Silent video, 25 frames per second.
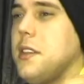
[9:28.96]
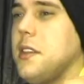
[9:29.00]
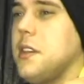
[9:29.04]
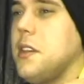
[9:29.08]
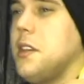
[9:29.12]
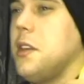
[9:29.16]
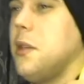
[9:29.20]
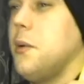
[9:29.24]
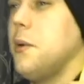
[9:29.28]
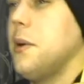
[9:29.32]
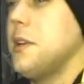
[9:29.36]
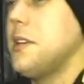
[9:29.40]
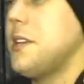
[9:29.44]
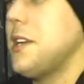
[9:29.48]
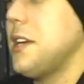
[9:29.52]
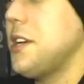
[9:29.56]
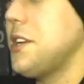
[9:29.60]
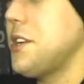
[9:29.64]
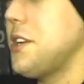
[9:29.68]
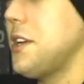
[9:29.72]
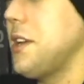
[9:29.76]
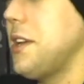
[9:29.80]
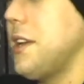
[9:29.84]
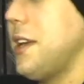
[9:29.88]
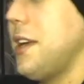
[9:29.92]
the new
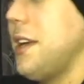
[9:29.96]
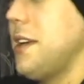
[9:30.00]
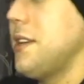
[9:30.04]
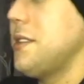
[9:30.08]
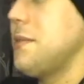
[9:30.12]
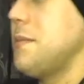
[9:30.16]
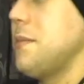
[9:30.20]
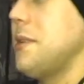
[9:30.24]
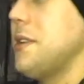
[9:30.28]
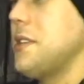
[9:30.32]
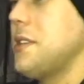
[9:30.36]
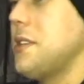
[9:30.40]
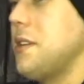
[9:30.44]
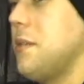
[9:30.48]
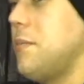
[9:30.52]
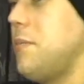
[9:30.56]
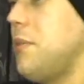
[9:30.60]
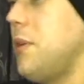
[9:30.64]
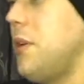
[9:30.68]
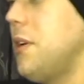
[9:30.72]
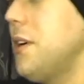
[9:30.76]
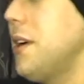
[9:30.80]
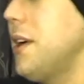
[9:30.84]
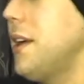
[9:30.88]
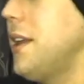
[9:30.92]
addition is Mr.
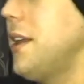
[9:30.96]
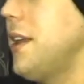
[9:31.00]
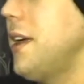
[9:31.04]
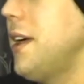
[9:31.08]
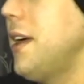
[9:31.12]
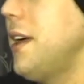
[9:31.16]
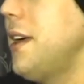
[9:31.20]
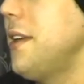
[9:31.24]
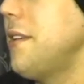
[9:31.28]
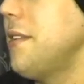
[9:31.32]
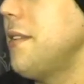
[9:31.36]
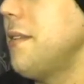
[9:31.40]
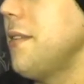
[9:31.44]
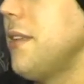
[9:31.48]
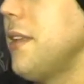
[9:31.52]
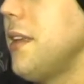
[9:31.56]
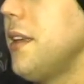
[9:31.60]
Pumpkinhead.